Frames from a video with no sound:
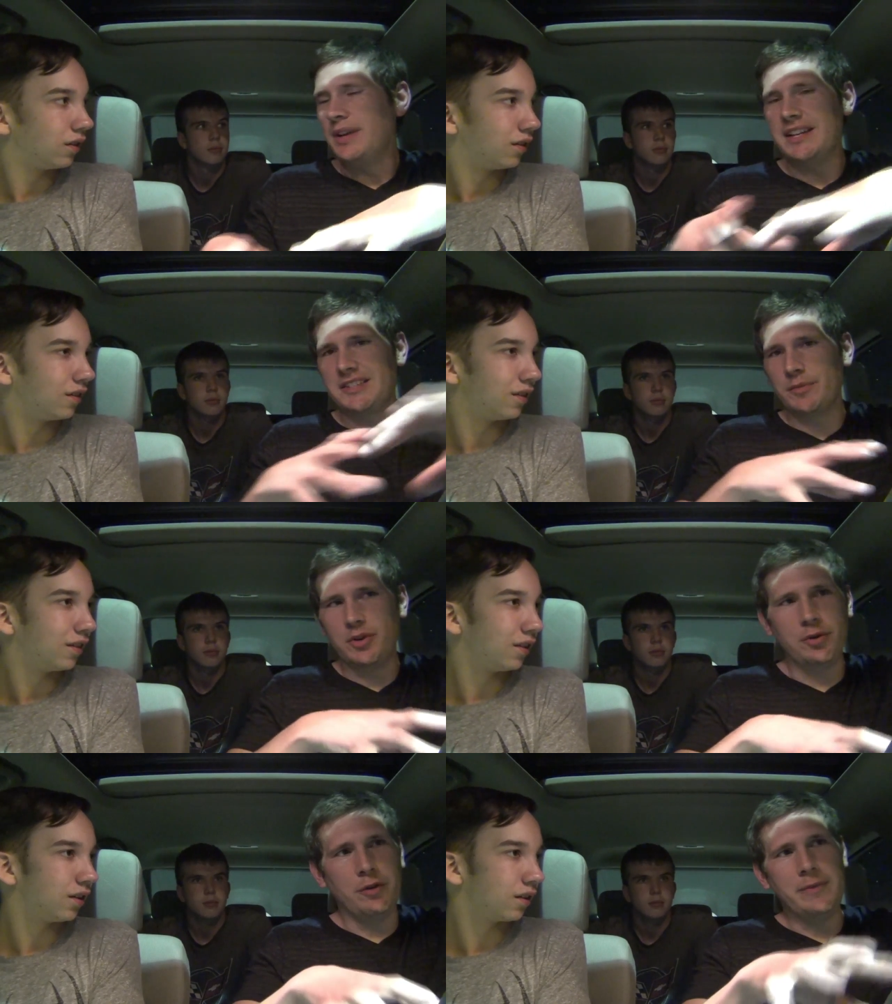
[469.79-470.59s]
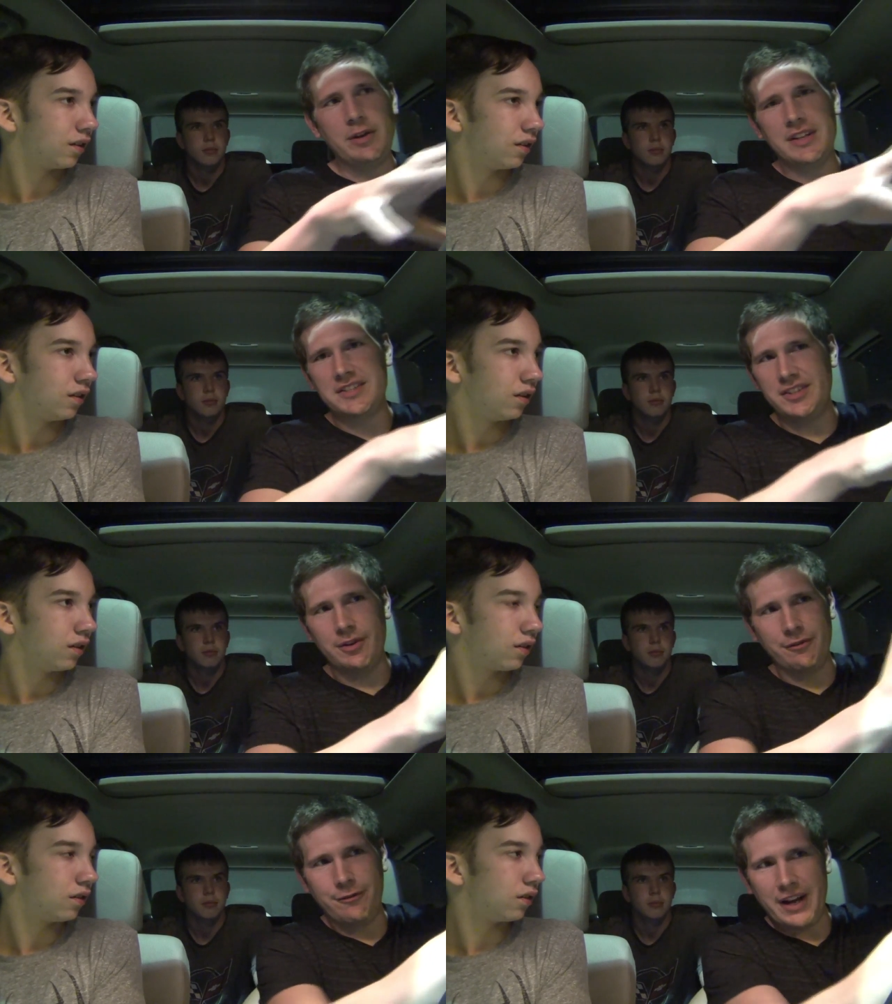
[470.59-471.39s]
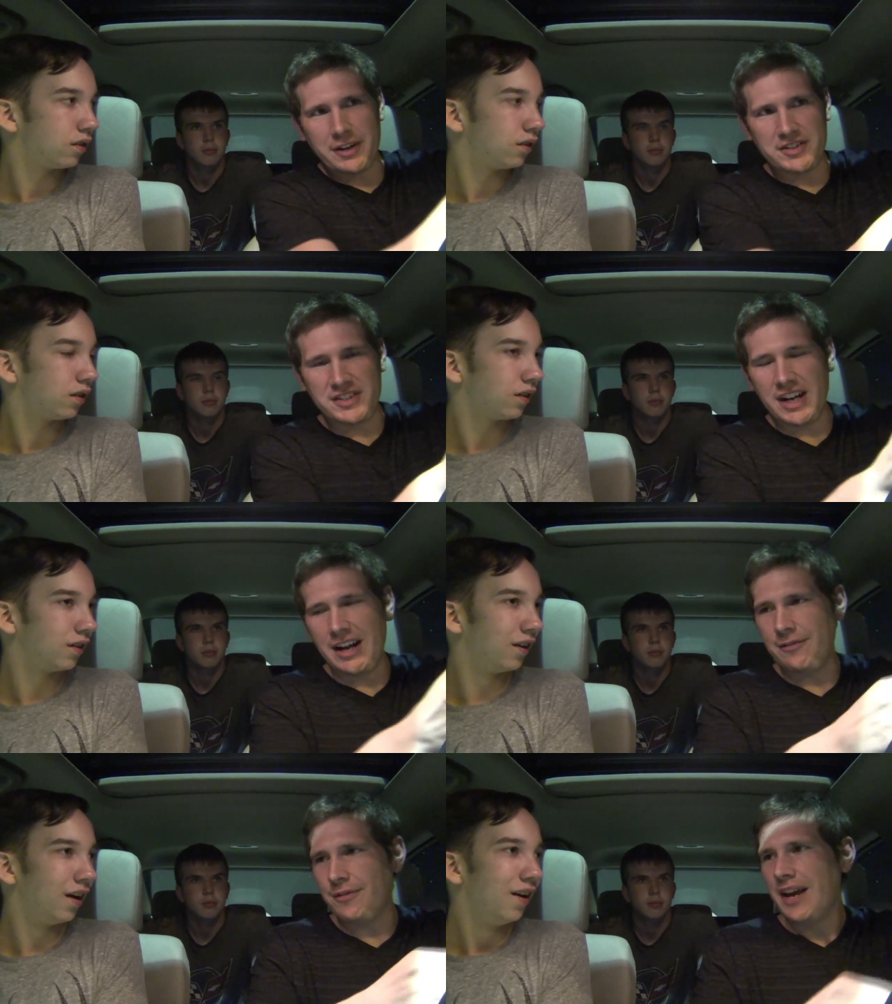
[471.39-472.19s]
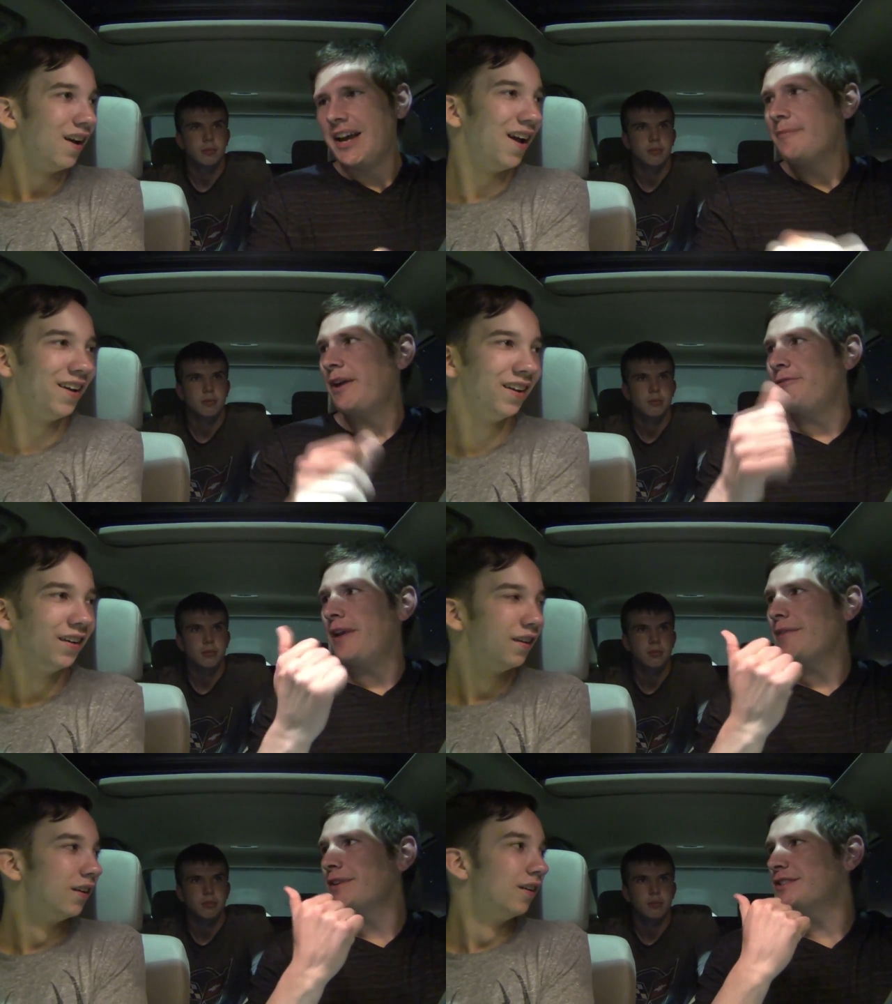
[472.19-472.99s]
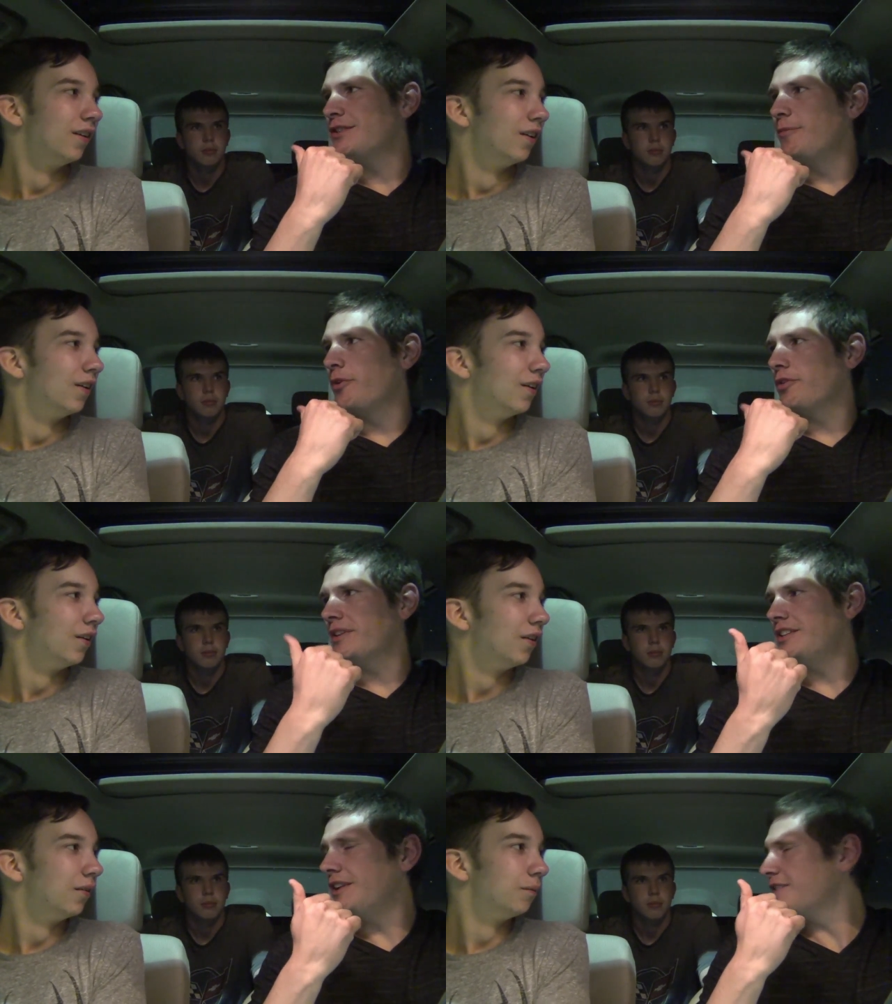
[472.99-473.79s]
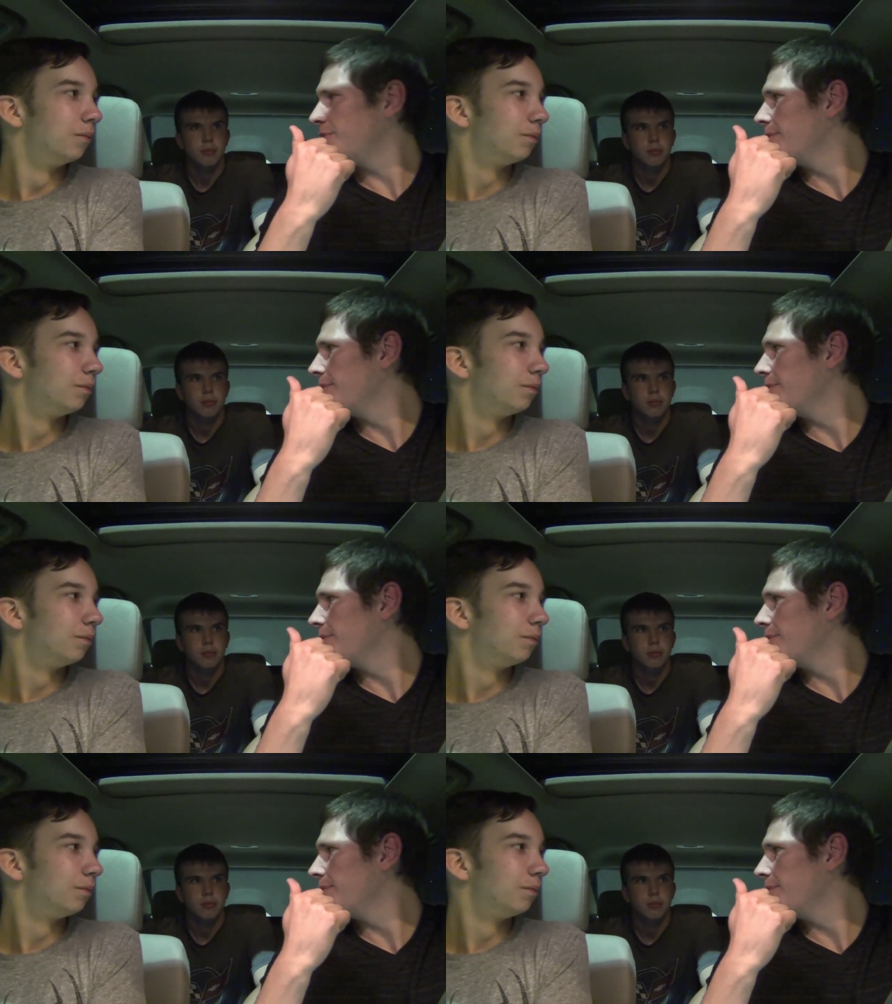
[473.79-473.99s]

Speaker 1: We get some cool mutants doing fire stuff. My favorite is the Mortal. Do you guys